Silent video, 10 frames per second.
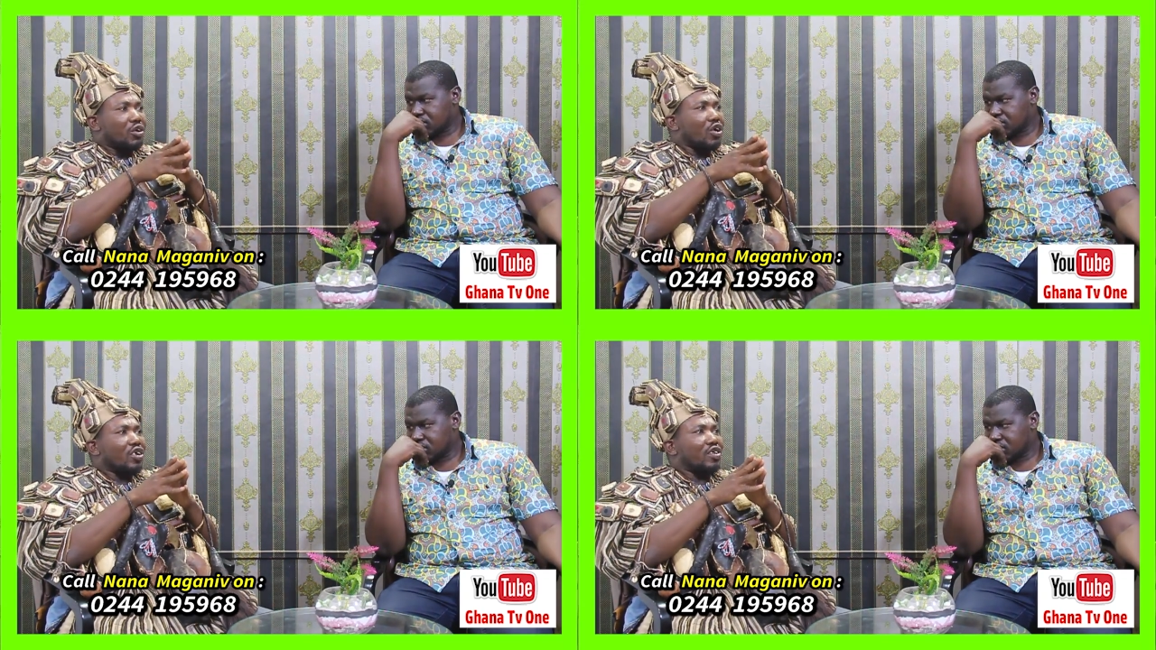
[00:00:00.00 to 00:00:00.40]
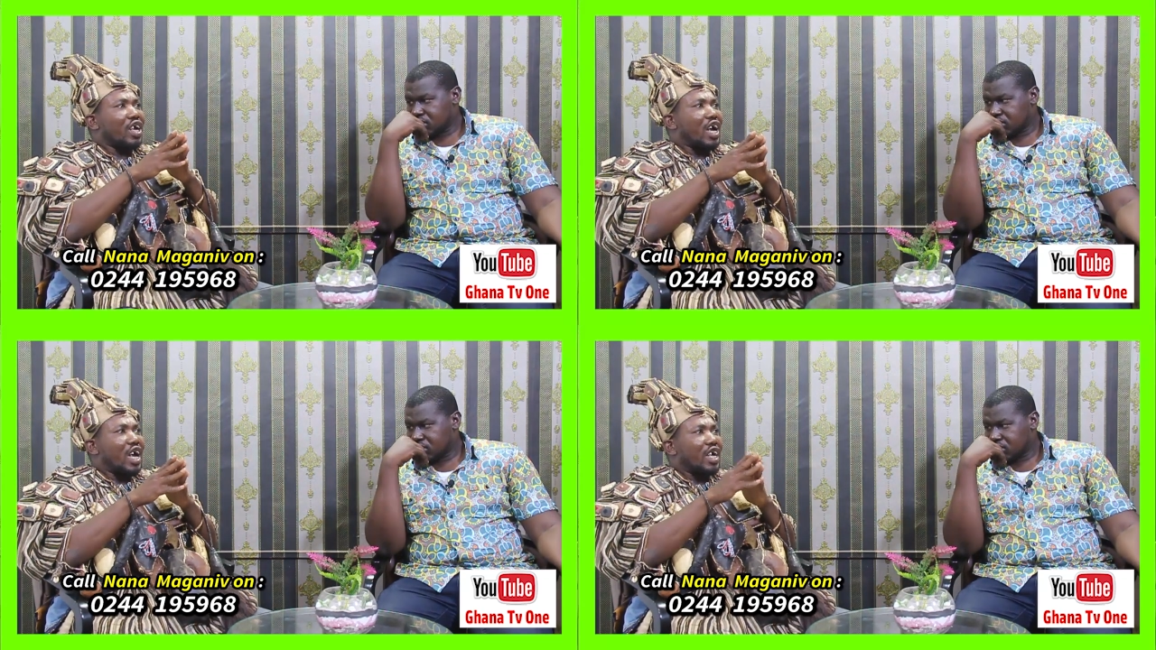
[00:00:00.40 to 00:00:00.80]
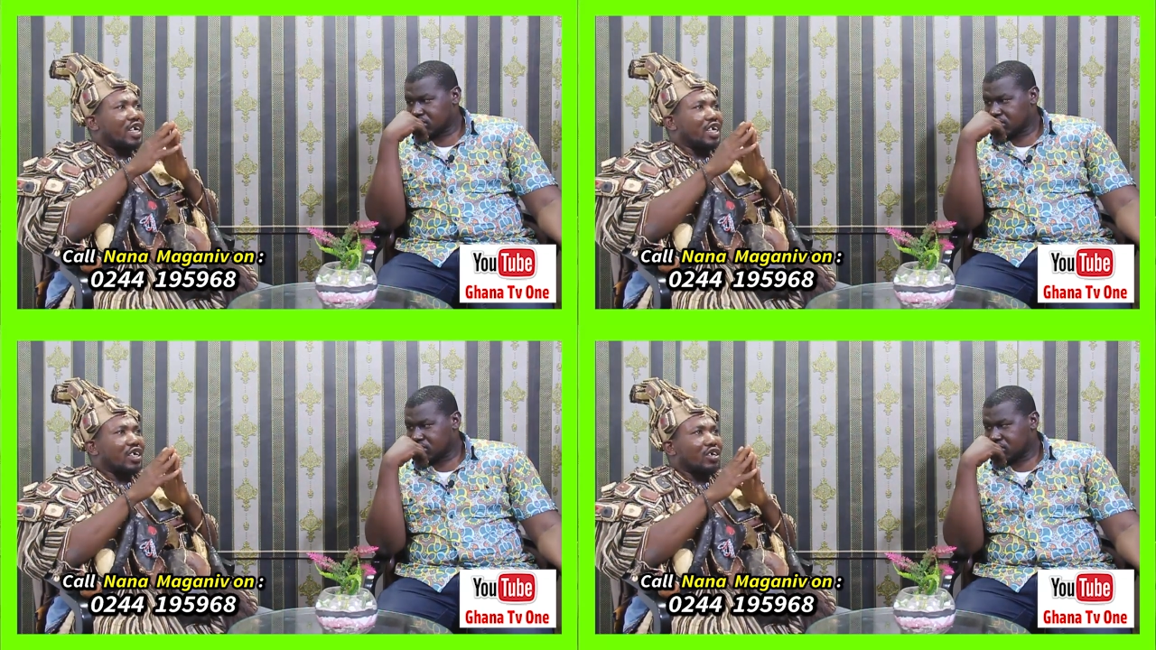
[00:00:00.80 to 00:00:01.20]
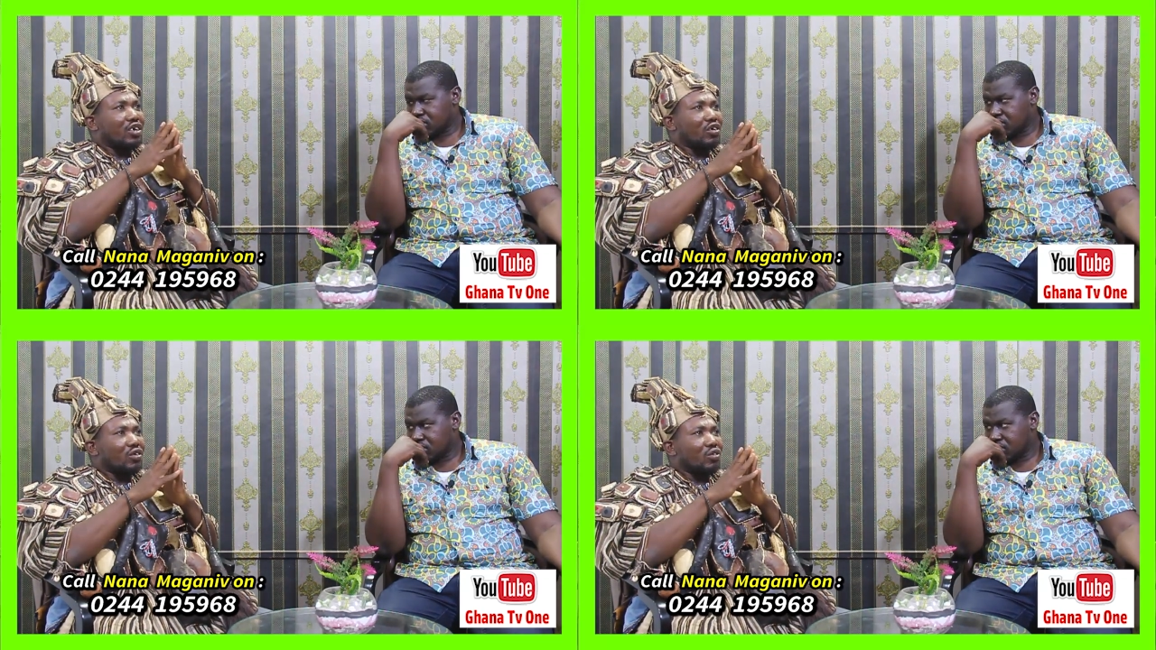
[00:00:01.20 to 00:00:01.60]
Speaker 1: Because
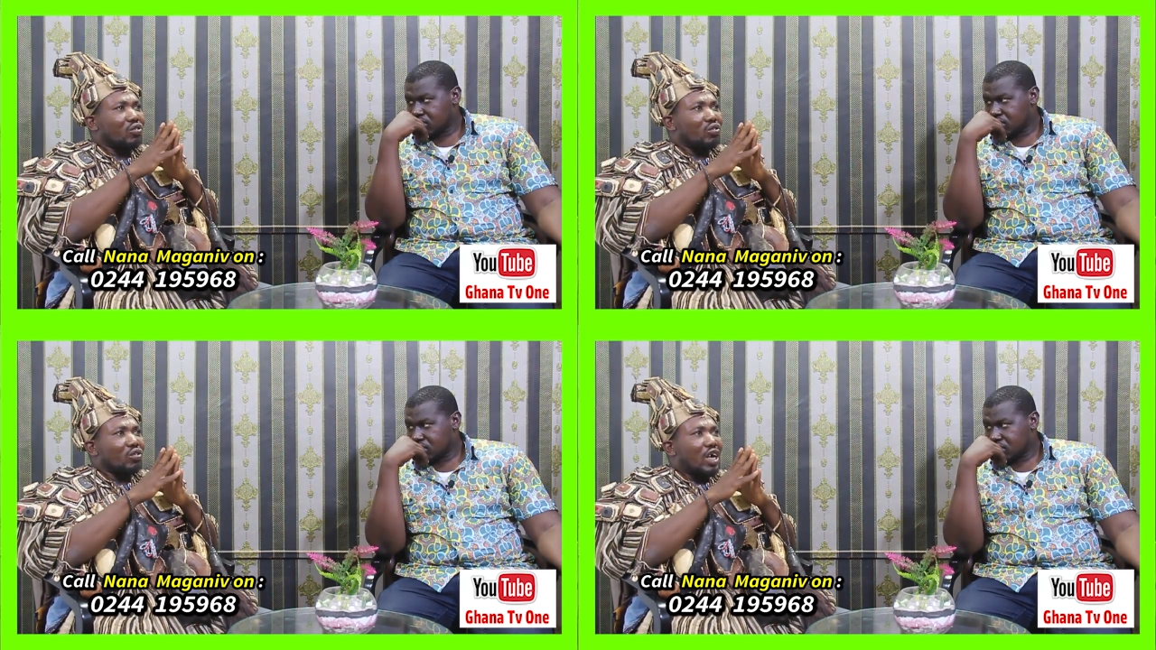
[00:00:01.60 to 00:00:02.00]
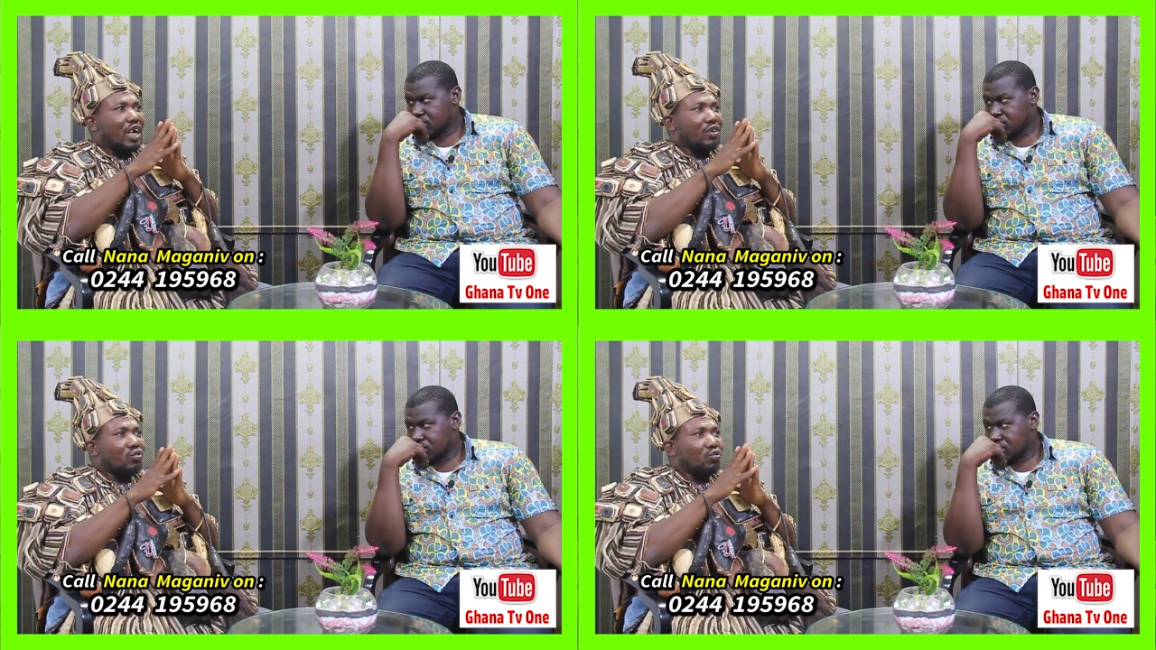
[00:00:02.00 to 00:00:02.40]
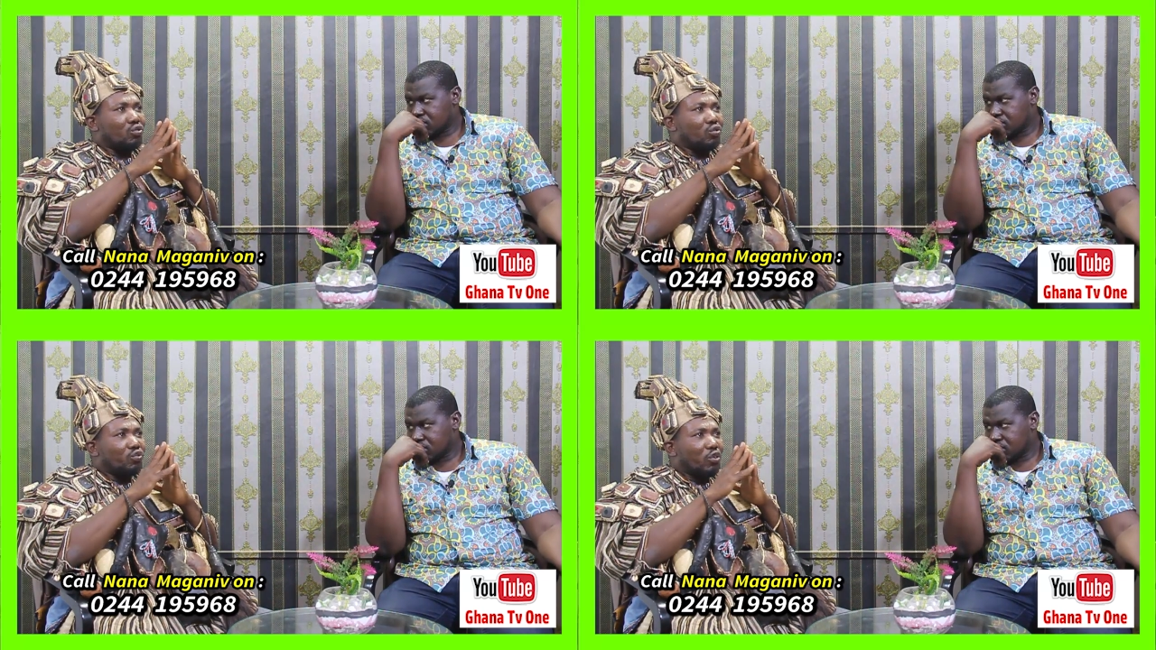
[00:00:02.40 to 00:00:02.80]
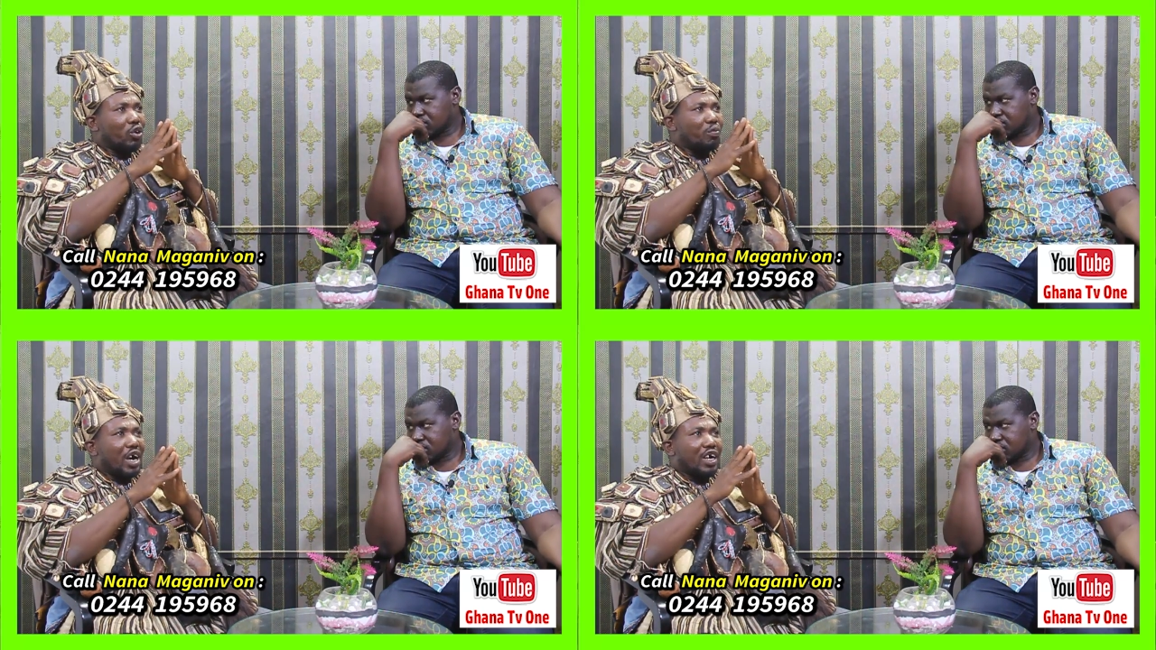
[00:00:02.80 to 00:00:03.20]
I I
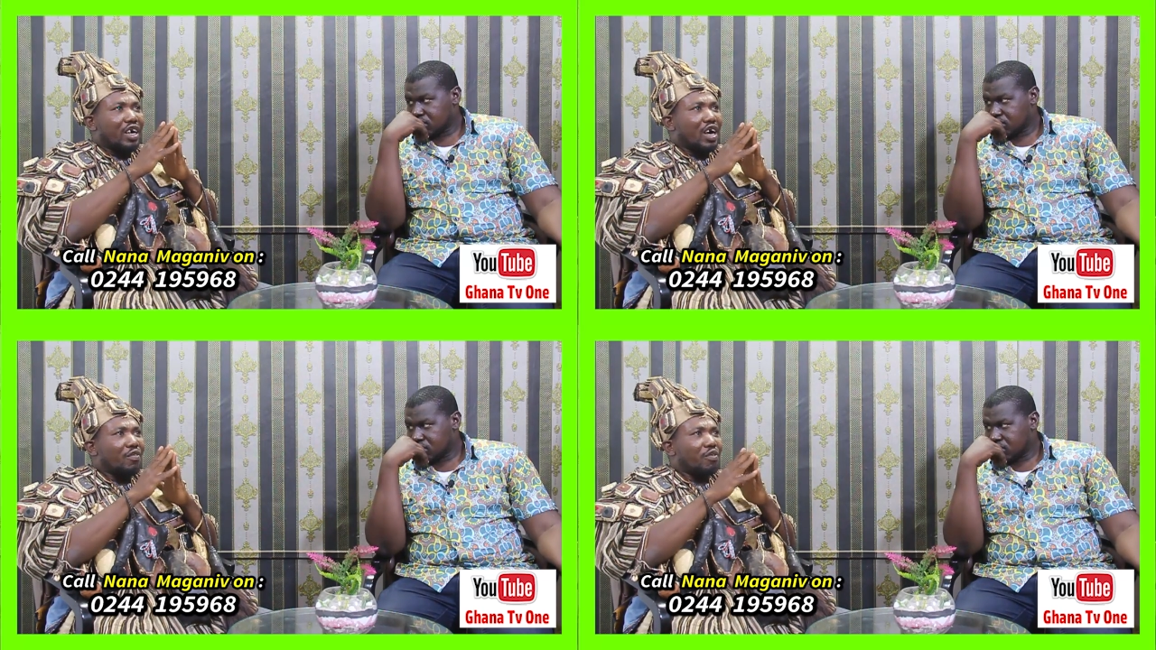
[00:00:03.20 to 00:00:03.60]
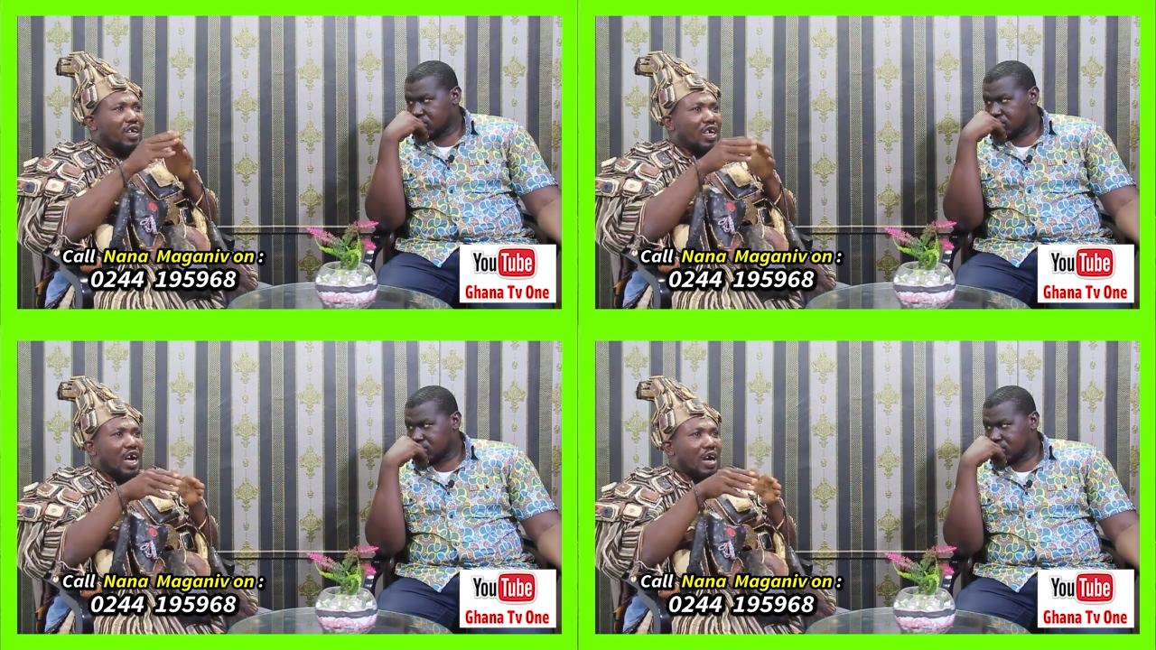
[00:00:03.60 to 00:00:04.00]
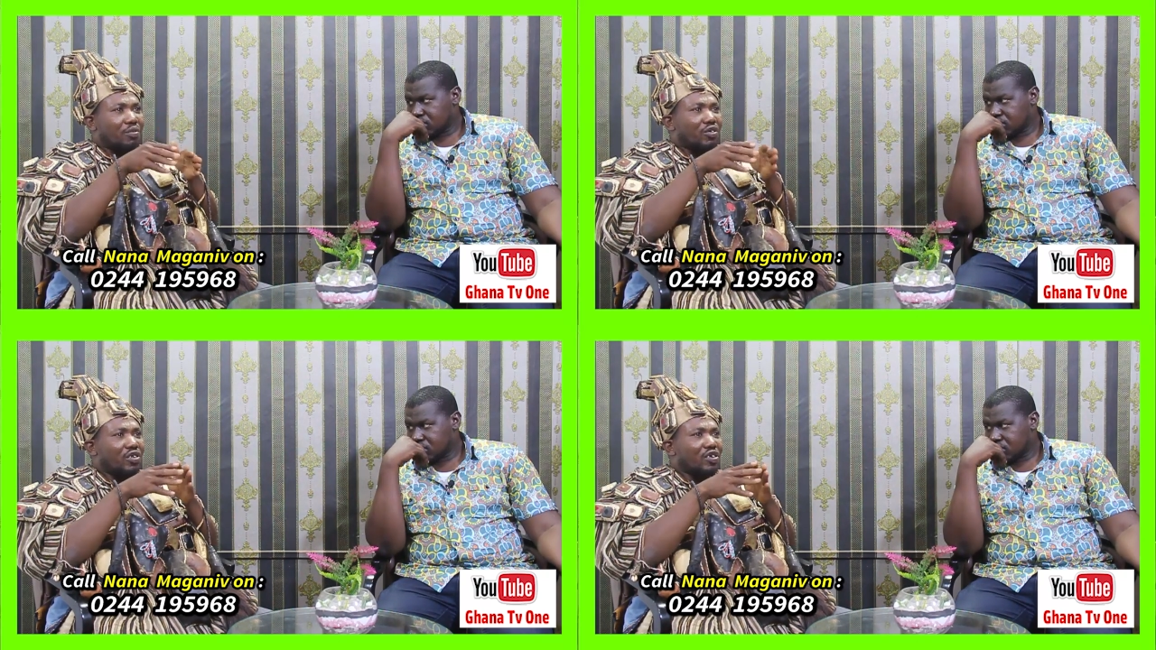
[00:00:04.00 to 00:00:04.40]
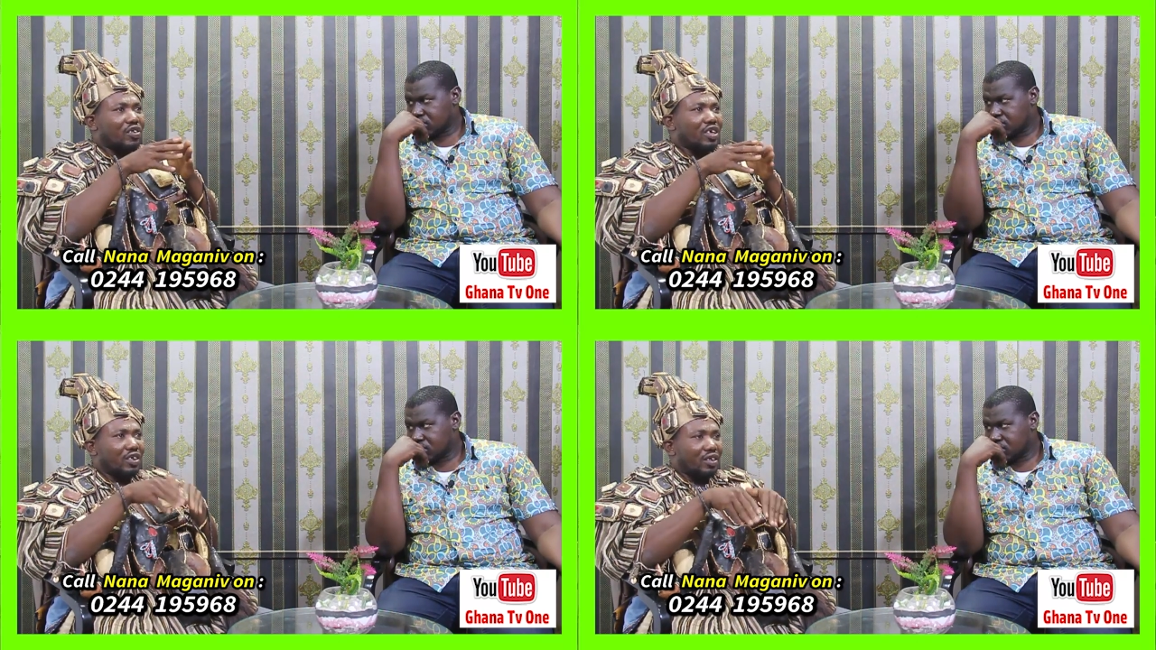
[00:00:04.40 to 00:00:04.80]
follow my grandfather up to
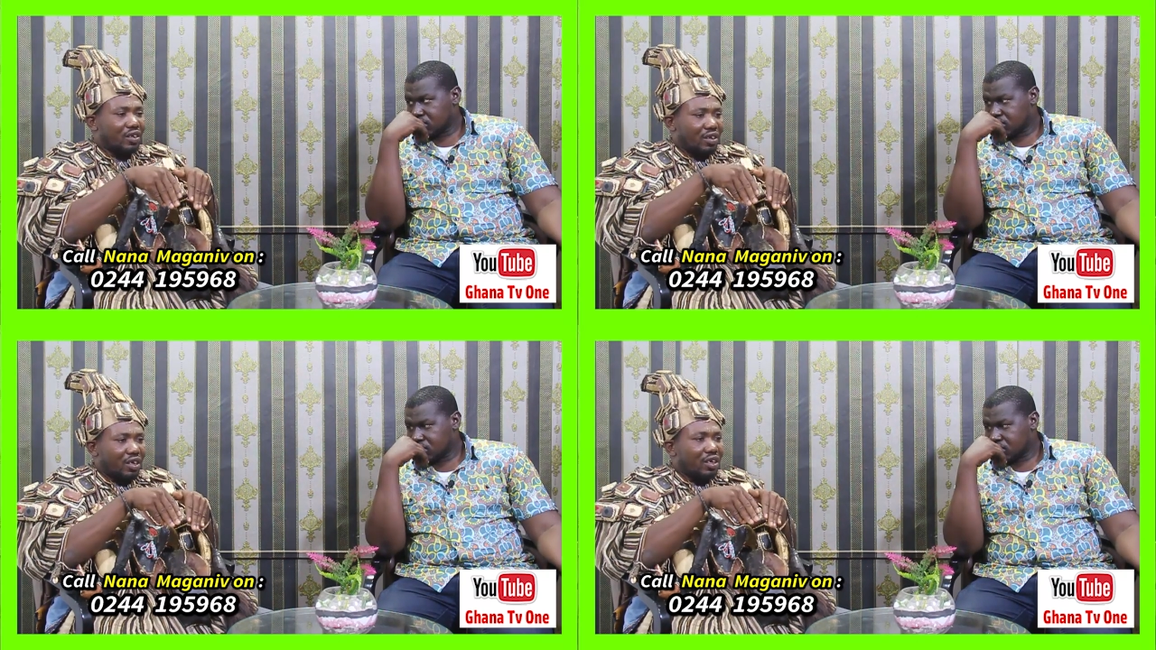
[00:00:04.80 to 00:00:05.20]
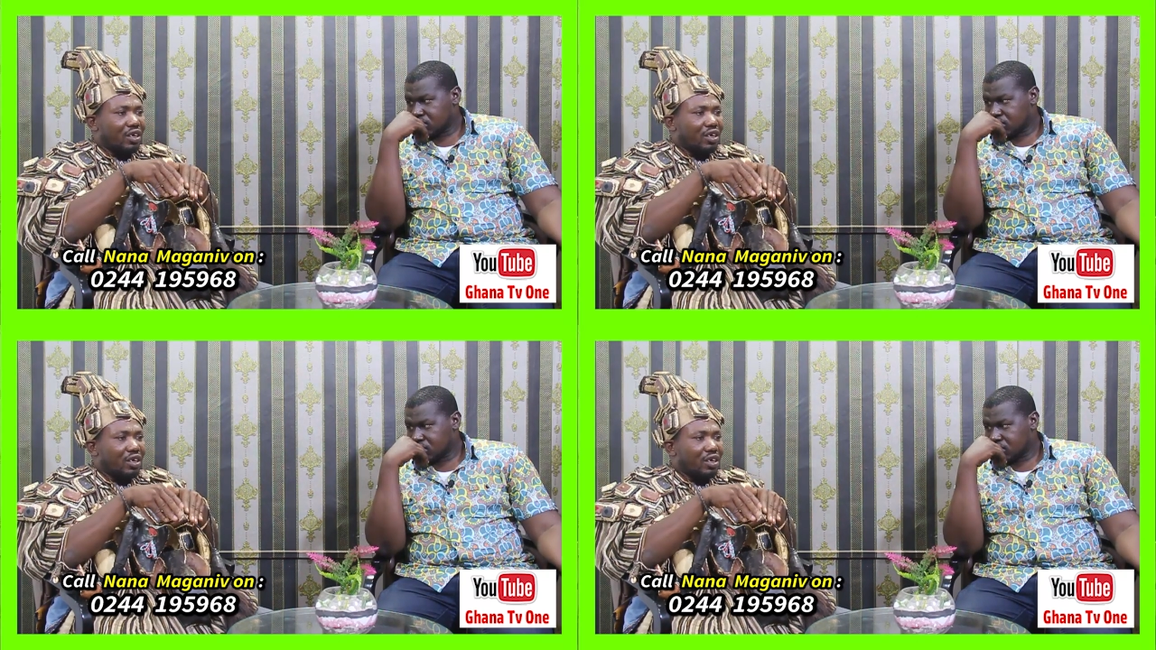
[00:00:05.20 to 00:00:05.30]
these days.